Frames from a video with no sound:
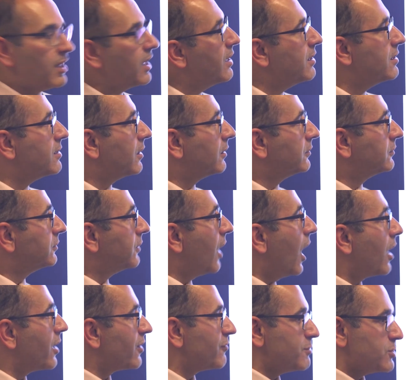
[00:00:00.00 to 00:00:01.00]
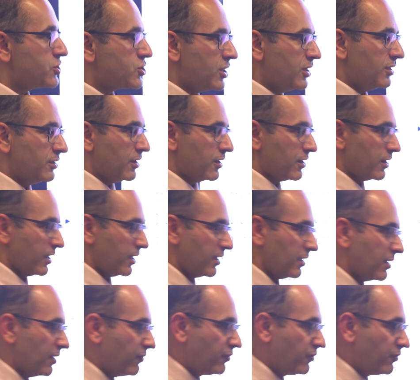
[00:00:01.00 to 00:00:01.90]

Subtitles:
in a lot of machine learning,